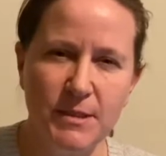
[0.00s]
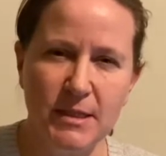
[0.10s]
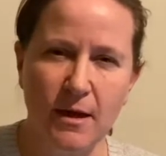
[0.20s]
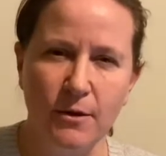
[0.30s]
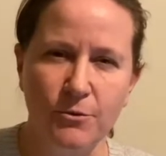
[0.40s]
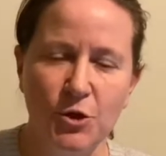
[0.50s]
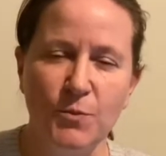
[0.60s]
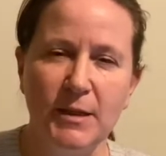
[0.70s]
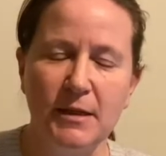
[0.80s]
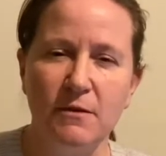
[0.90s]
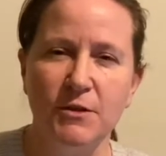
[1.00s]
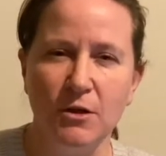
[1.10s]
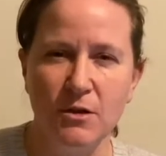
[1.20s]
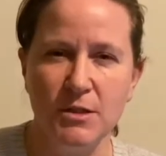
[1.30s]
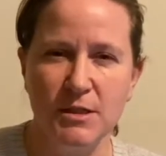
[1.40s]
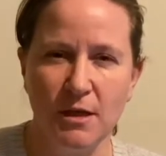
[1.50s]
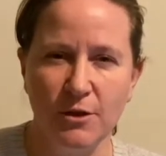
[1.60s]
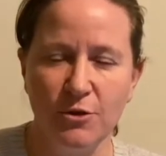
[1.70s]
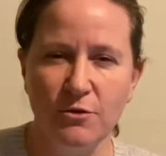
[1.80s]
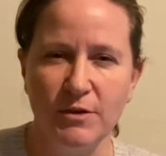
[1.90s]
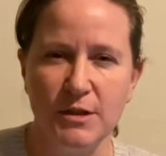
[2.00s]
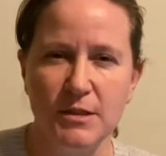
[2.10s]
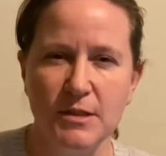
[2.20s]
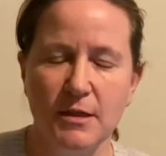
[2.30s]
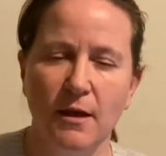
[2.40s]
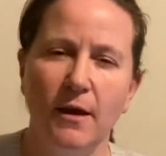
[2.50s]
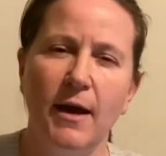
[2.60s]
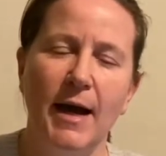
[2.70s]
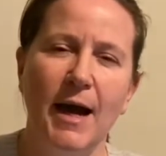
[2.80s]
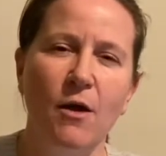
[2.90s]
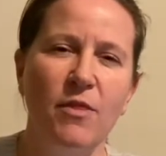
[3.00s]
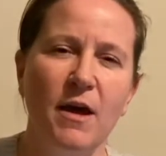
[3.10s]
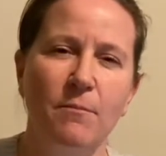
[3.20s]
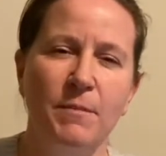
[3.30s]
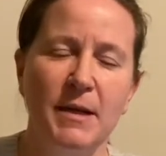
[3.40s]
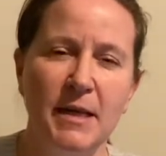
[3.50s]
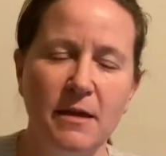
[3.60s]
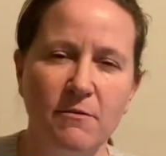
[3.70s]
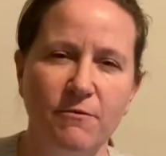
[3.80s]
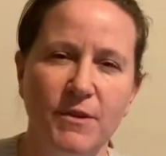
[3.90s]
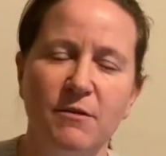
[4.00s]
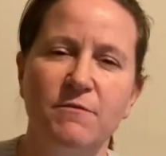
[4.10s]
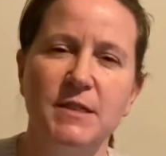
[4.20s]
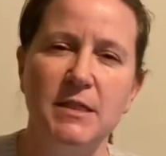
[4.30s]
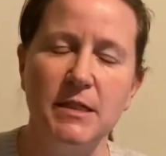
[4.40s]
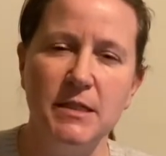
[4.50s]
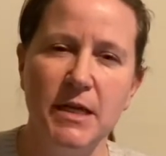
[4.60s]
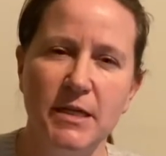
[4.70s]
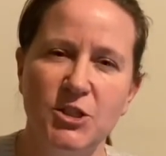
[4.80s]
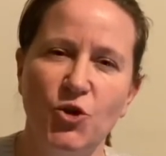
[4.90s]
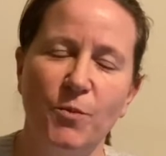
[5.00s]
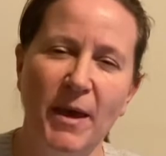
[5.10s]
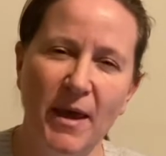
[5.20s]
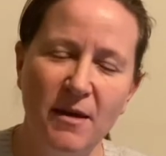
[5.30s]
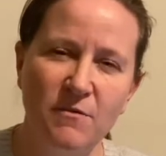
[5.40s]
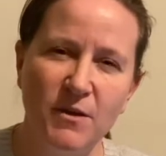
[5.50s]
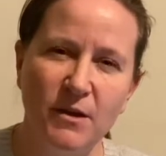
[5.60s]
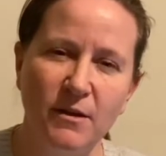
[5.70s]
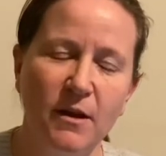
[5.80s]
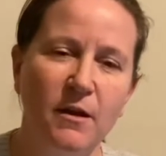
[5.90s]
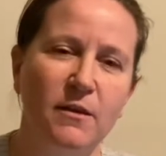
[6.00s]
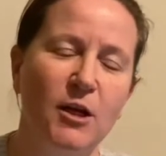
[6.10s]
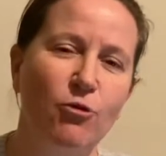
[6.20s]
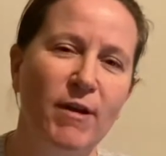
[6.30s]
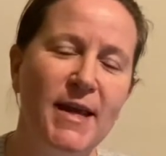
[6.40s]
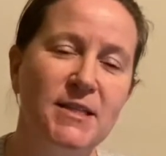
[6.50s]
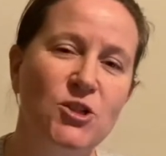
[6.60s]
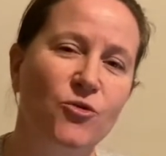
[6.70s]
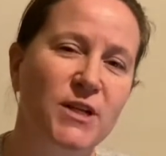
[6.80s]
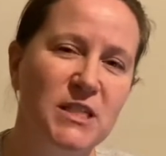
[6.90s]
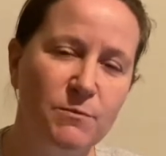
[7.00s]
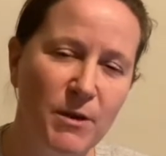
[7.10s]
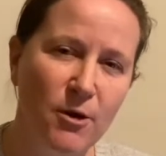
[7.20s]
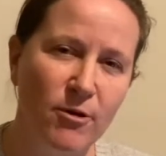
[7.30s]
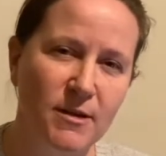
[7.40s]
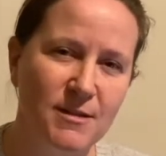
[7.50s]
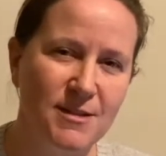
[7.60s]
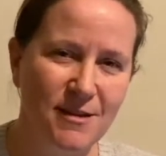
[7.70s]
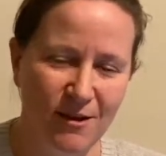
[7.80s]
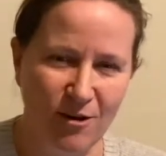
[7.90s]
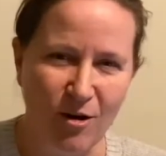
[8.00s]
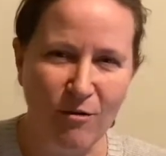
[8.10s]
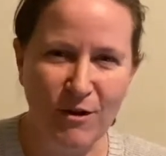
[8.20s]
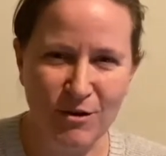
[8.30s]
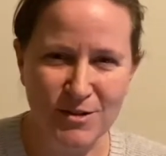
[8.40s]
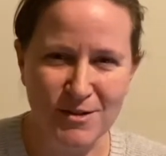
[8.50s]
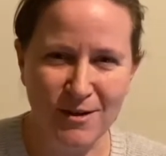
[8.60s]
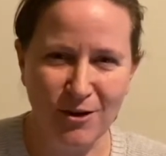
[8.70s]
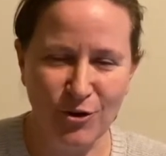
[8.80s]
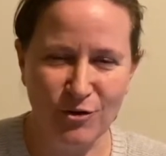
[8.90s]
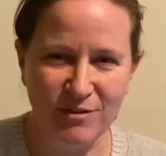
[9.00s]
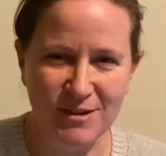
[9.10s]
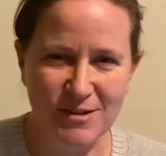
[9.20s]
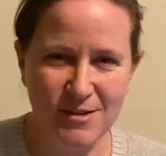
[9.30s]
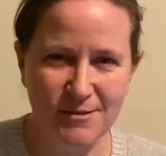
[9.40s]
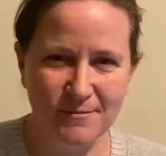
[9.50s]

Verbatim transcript: down you believe in a hostile universe, how that belief then facilitates your behaviour that creates your experience of a hostile universe.